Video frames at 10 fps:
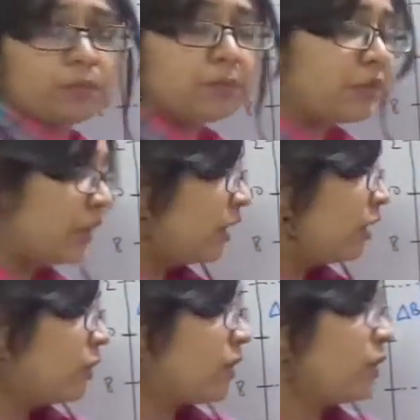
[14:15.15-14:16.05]
Here
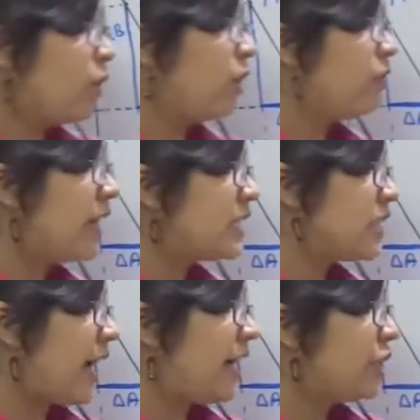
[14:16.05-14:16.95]
you can always
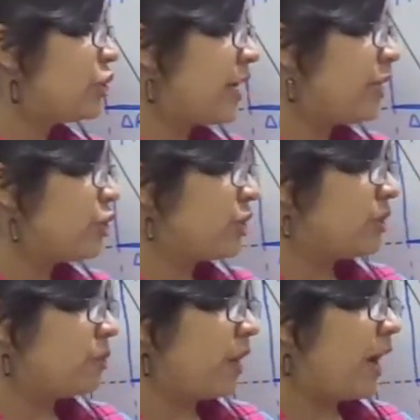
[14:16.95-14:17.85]
write change
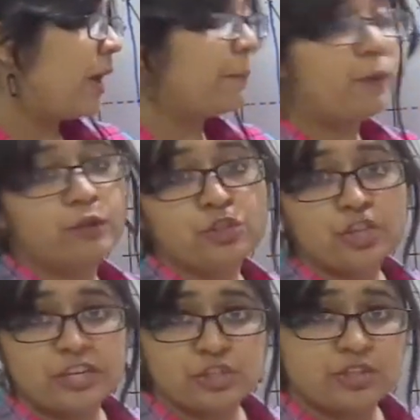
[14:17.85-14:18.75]
in Y upon
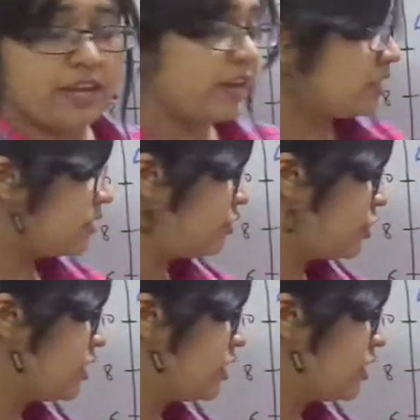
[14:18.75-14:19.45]
change in X, which